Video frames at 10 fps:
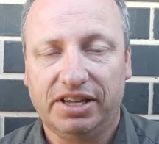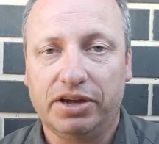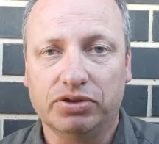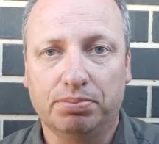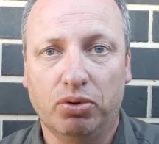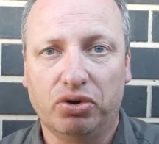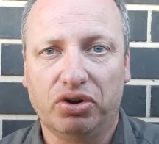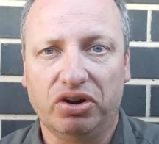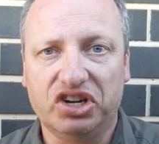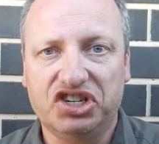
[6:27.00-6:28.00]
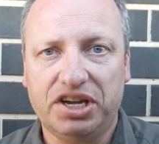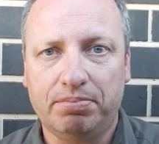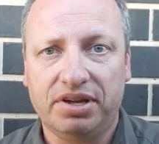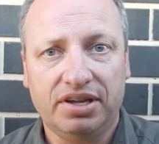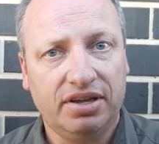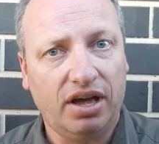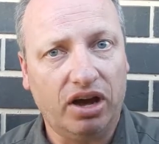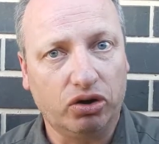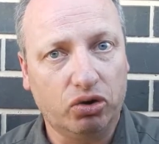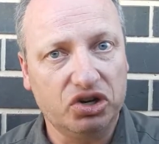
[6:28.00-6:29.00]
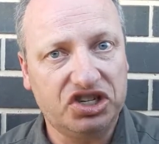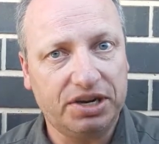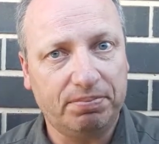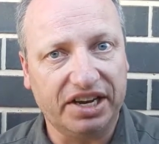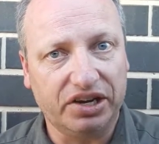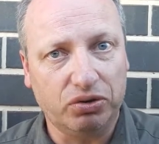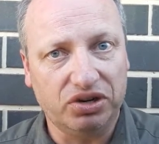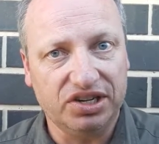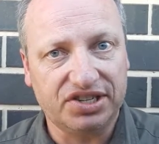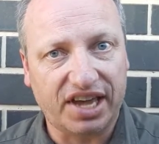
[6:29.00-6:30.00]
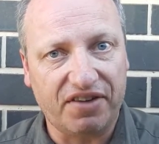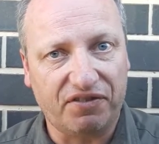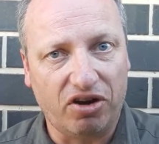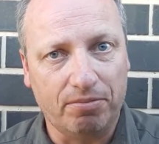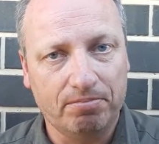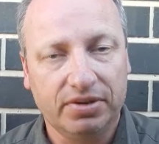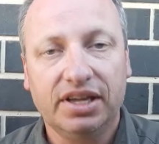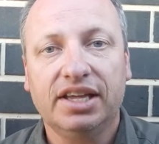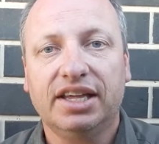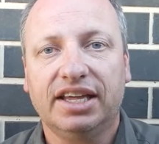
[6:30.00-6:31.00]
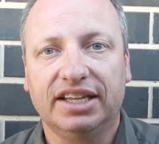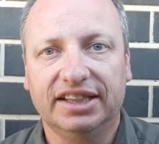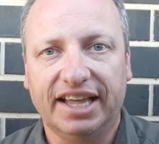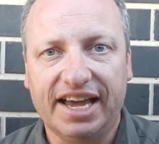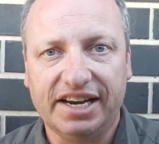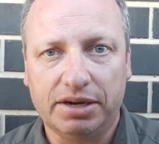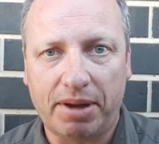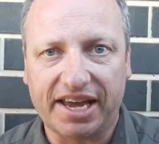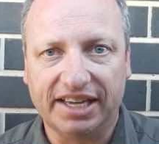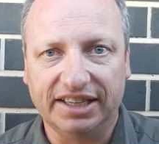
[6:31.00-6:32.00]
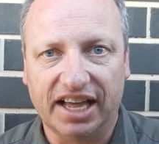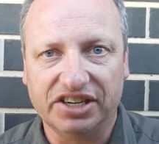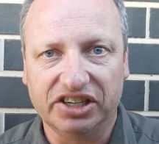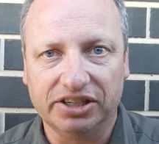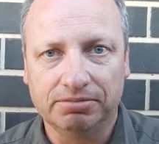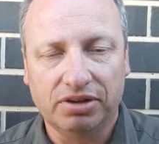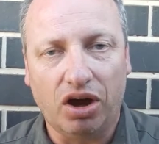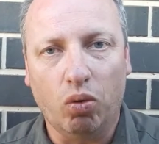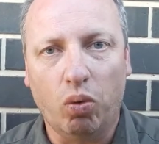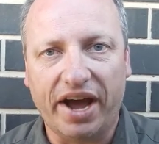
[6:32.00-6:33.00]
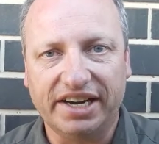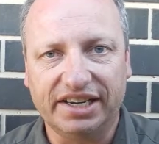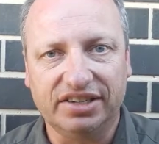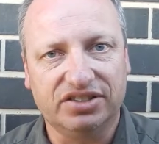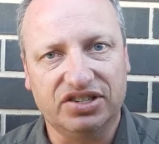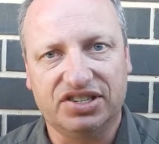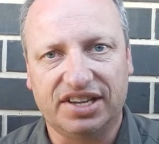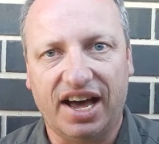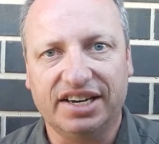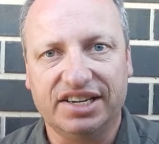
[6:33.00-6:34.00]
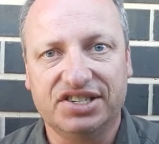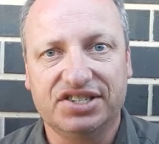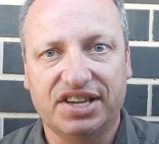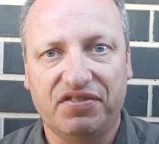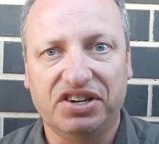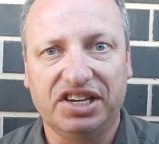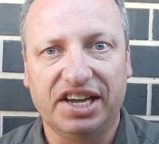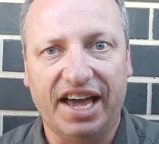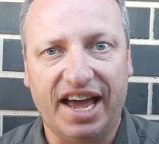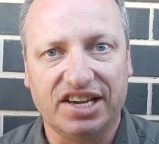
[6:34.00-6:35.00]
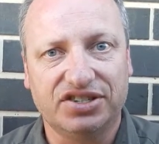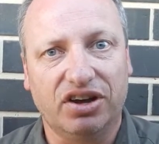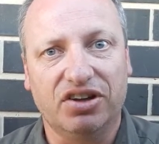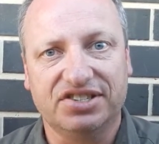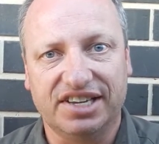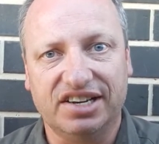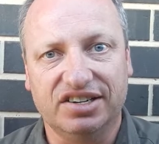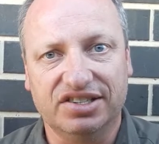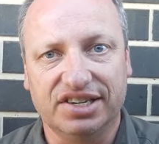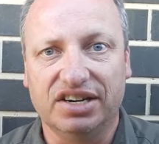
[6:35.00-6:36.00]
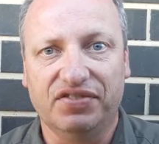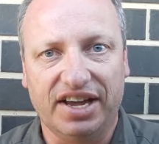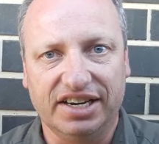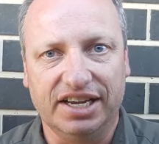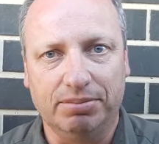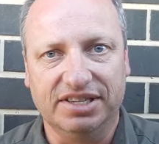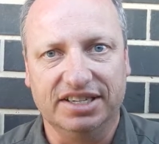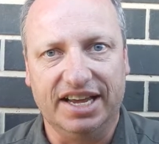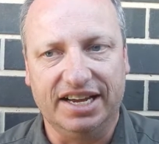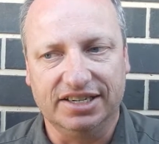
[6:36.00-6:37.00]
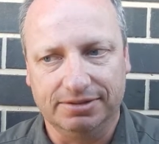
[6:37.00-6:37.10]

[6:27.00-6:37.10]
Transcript: He was boarded on a ship, a good ship that he couldn't escape from. He landed back in London, awaiting to start his seven year exile sentence in Van Diemen's Land.